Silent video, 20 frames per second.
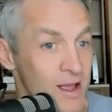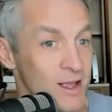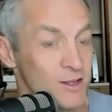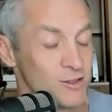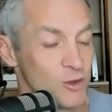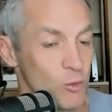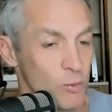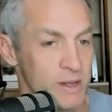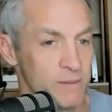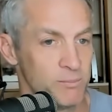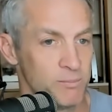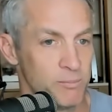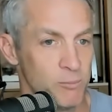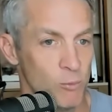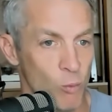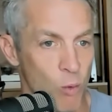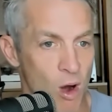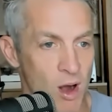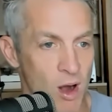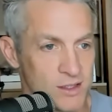So we
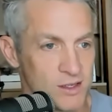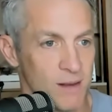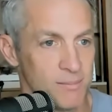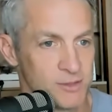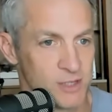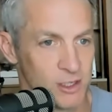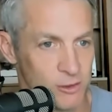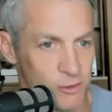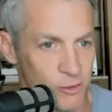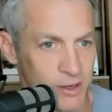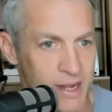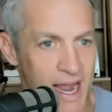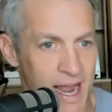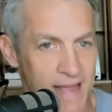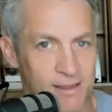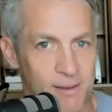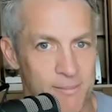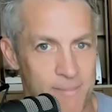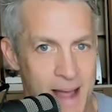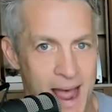walked up to look
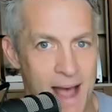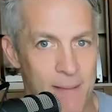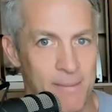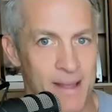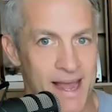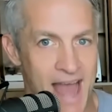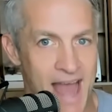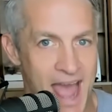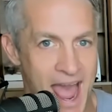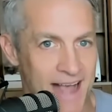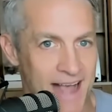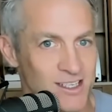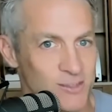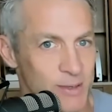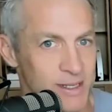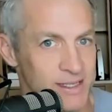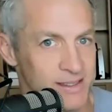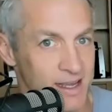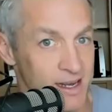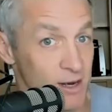at the map, and as
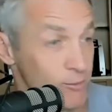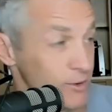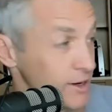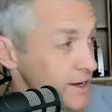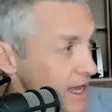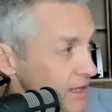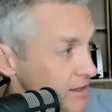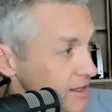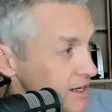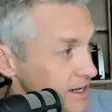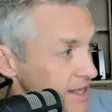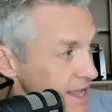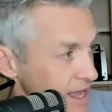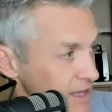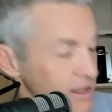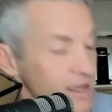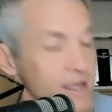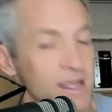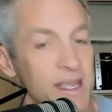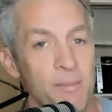we did it, like Raquel and
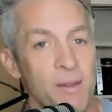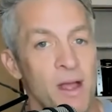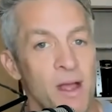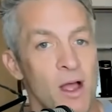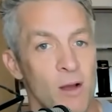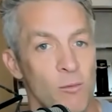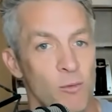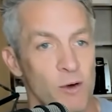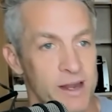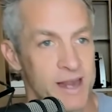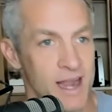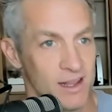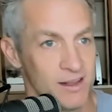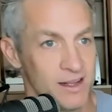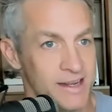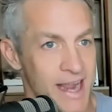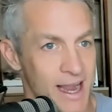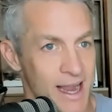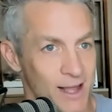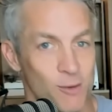Kayla, map. yeah, Raquel
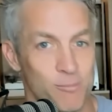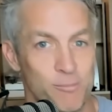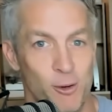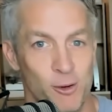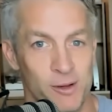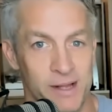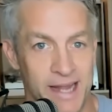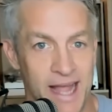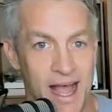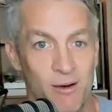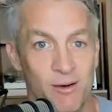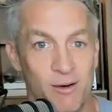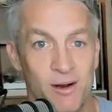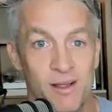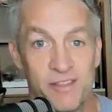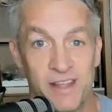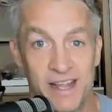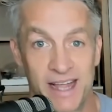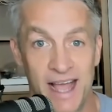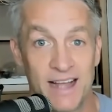and Kayla are pulling out.
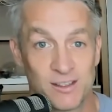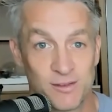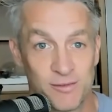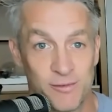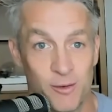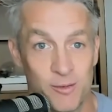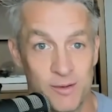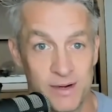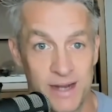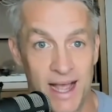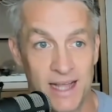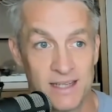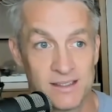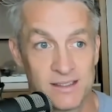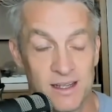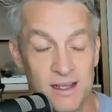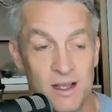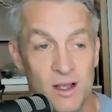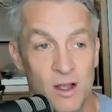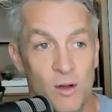The guy's phone dies.